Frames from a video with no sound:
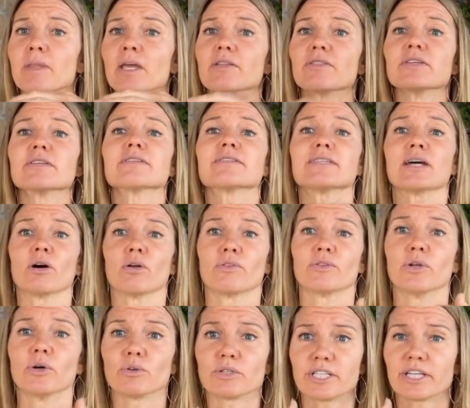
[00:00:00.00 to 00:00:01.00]
this South
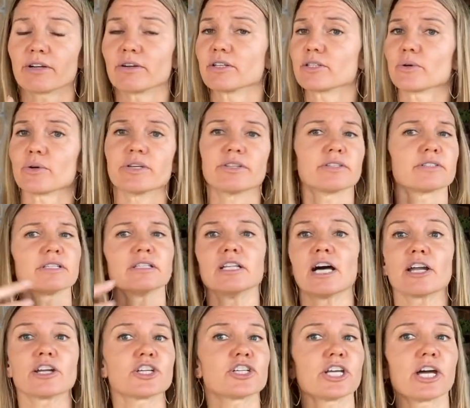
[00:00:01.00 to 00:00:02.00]
Node territory, there's a
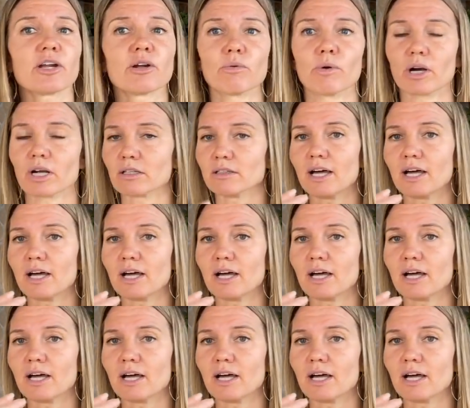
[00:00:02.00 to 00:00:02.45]
lot of shadow work,